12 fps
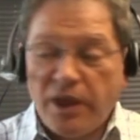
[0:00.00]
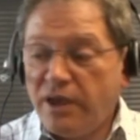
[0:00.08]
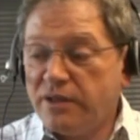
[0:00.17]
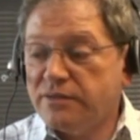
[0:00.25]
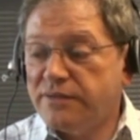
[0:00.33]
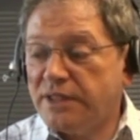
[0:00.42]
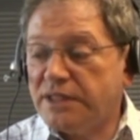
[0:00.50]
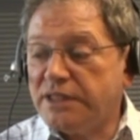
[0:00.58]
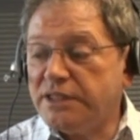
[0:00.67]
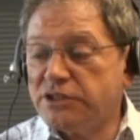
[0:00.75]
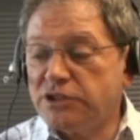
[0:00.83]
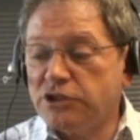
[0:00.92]
And
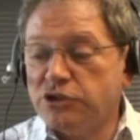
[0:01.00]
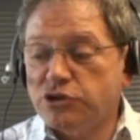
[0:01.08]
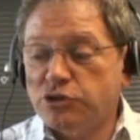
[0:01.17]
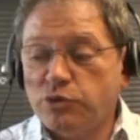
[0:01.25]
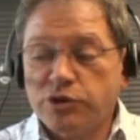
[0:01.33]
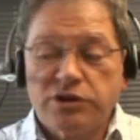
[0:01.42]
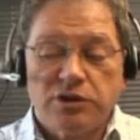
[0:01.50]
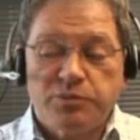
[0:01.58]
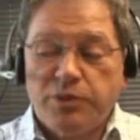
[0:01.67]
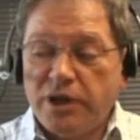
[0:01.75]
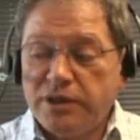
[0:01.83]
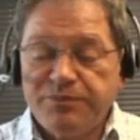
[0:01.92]
that list is
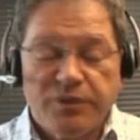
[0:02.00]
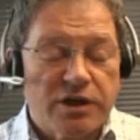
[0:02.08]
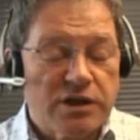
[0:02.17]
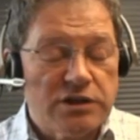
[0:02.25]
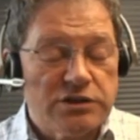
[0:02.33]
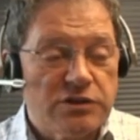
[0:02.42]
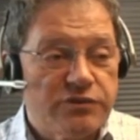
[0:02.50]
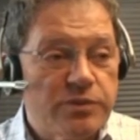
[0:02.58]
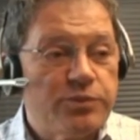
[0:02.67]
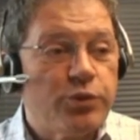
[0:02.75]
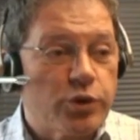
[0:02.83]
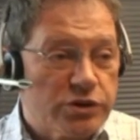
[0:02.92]
sorted by relative
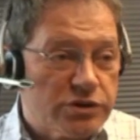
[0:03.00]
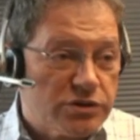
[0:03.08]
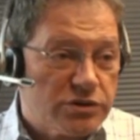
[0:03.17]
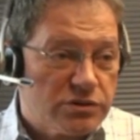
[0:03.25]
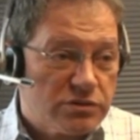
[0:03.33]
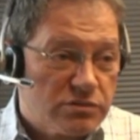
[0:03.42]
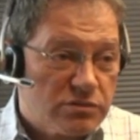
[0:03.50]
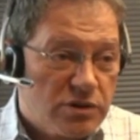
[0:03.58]
importance.